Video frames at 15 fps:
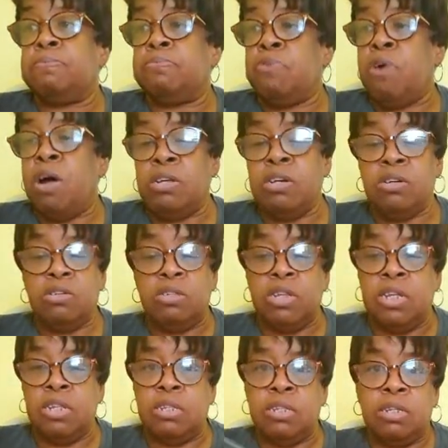products
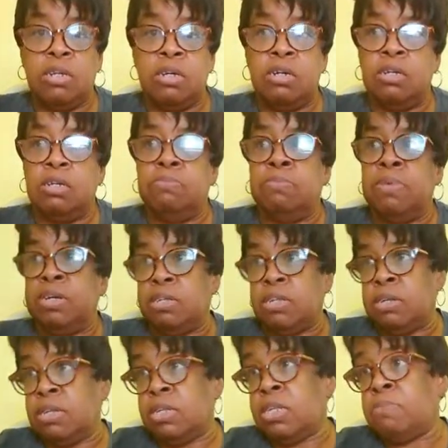that make
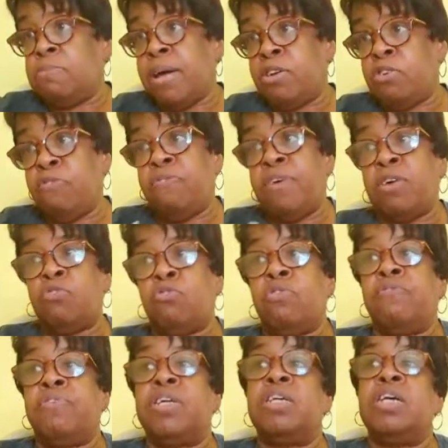the manufacture
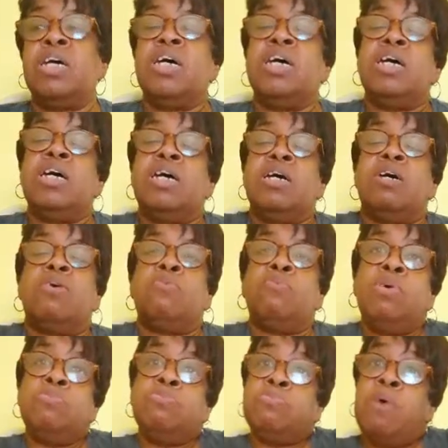of it.
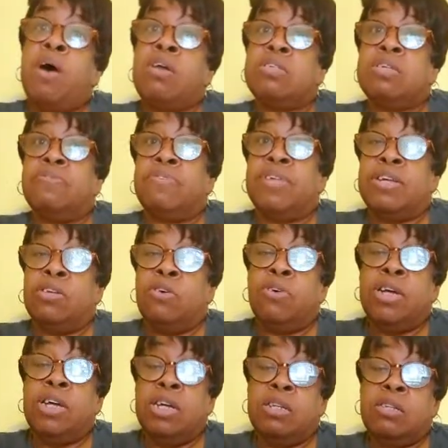One positive thing though
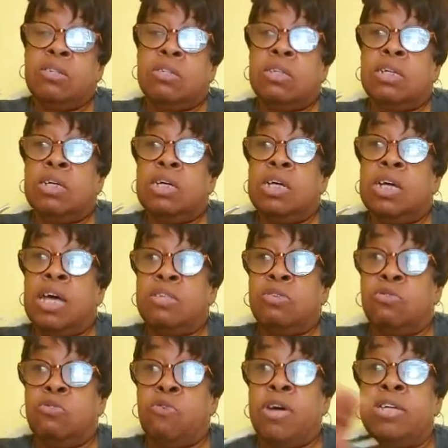is it has
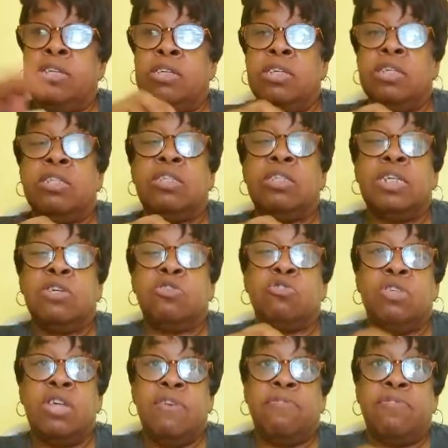great stitch
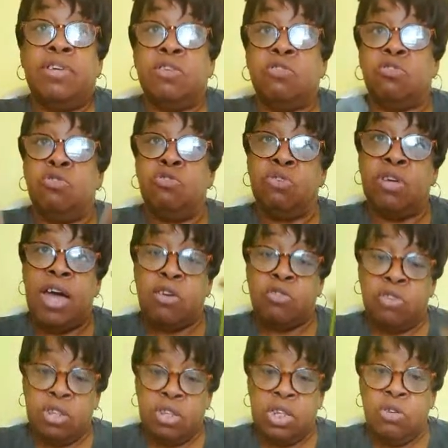definition. You can
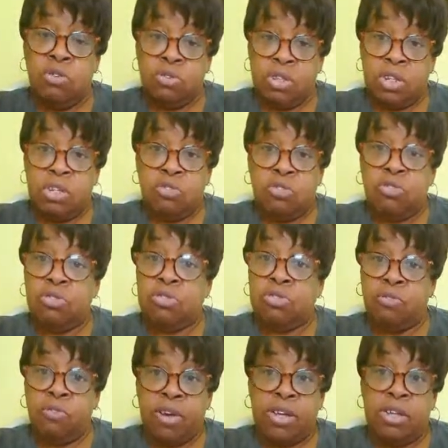actually see your stitches
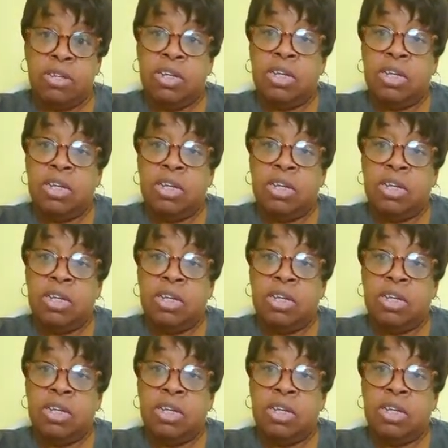great.